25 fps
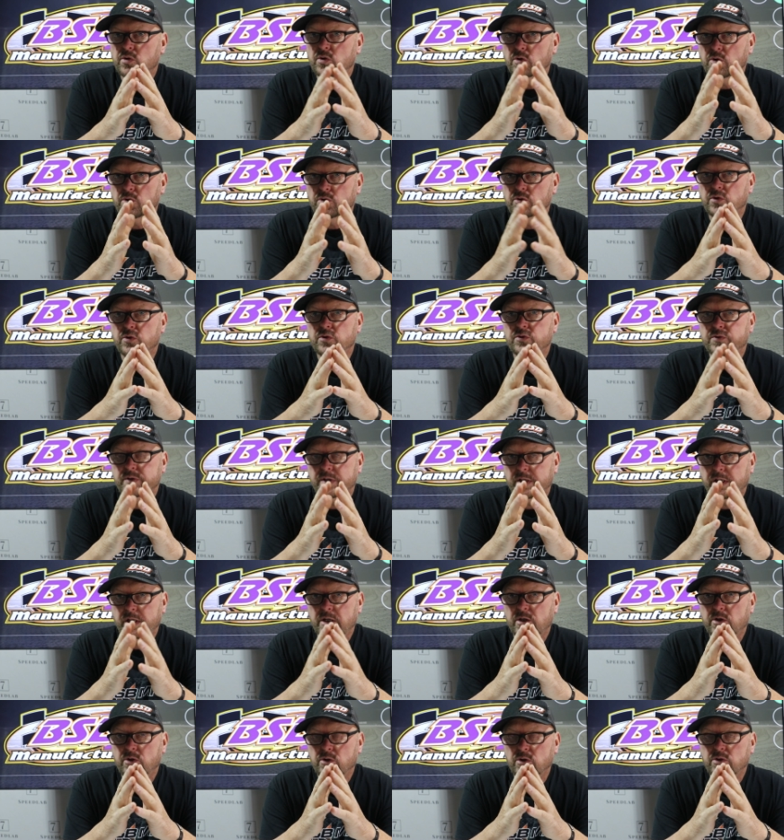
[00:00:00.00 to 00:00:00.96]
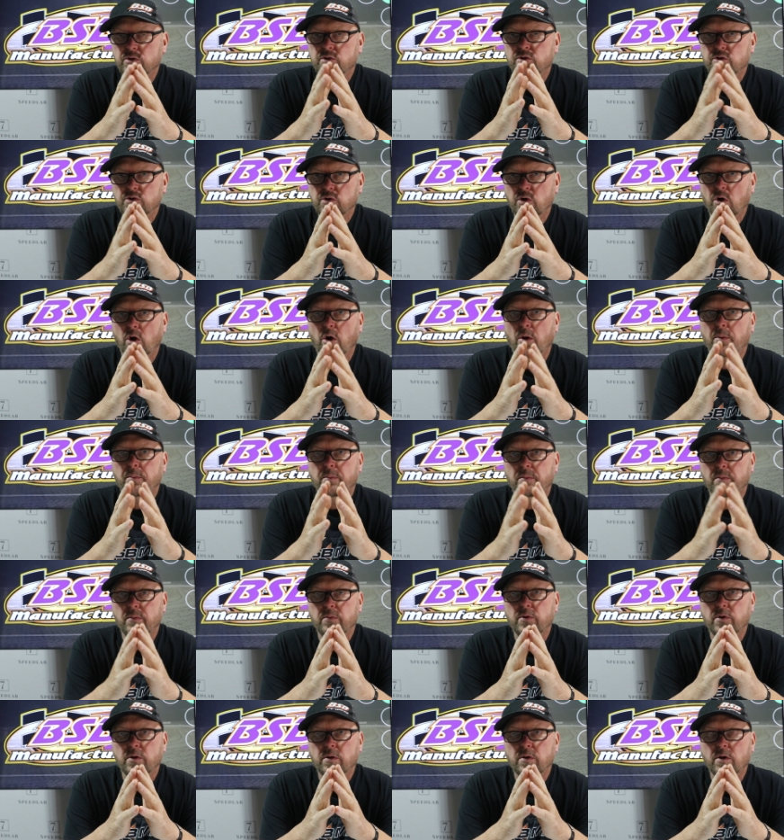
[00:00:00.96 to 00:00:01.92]
you're using a good sharp
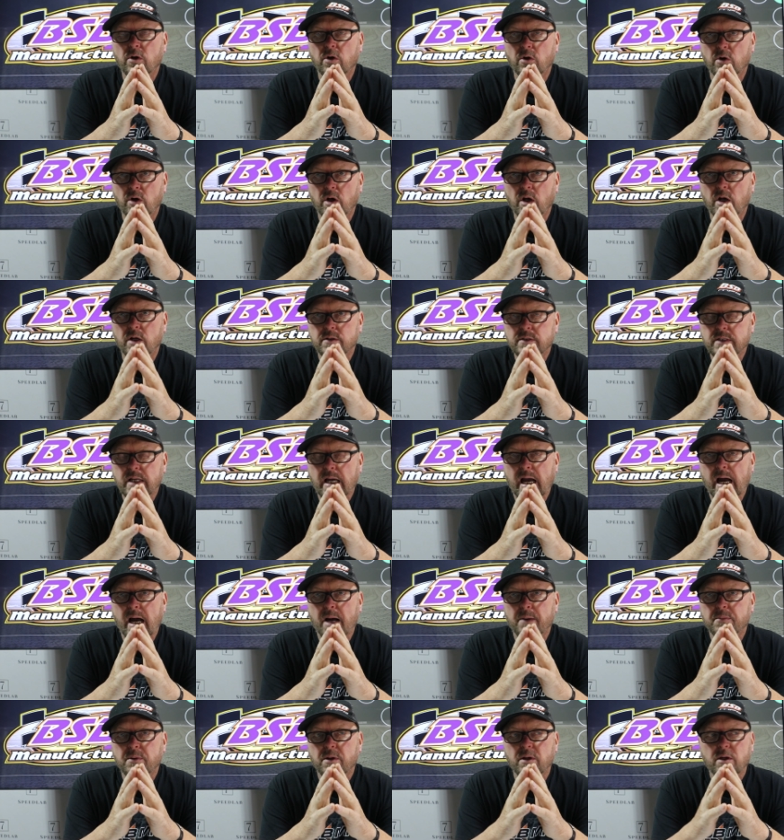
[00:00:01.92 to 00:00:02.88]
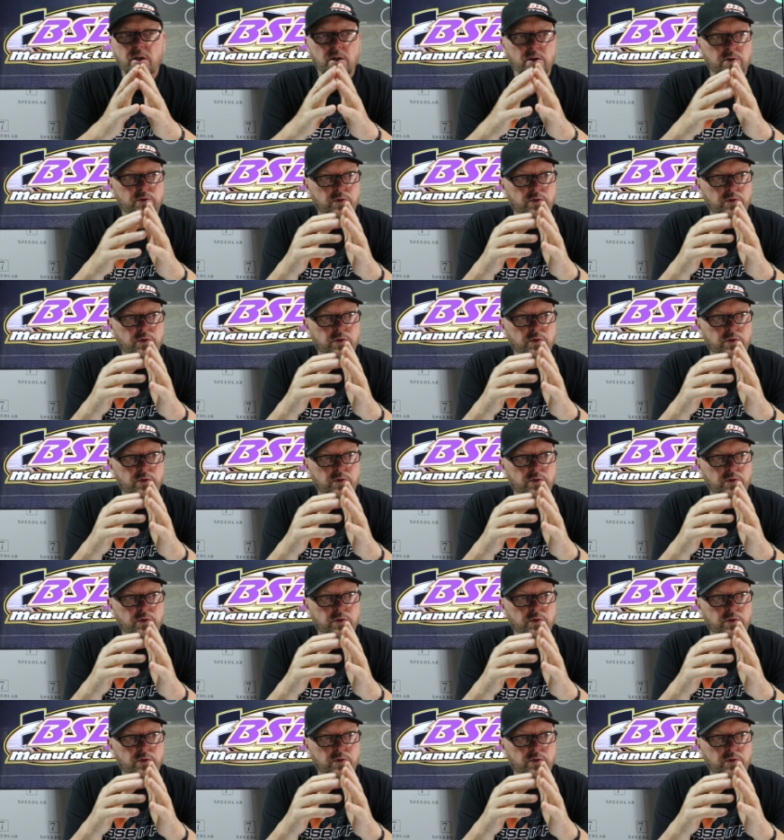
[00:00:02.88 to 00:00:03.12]
uh, a tap.